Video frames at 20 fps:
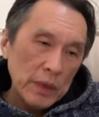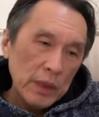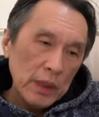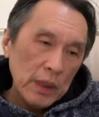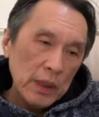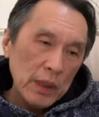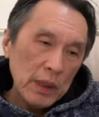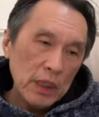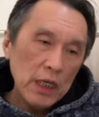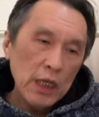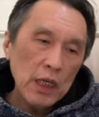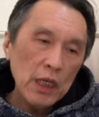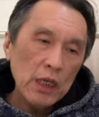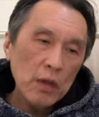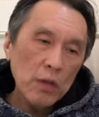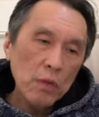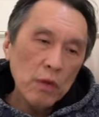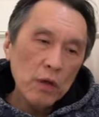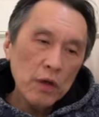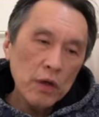he
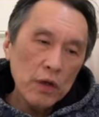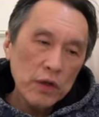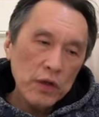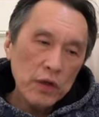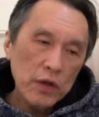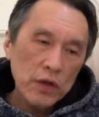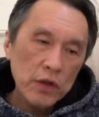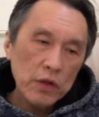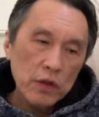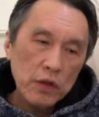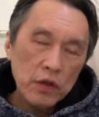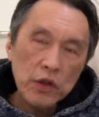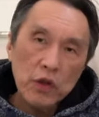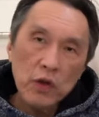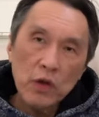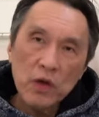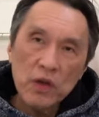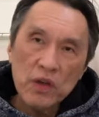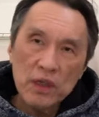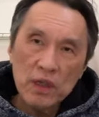was
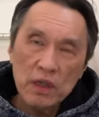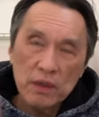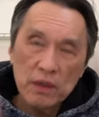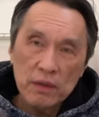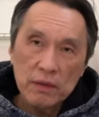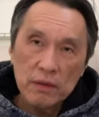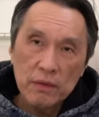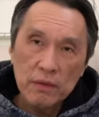chosen,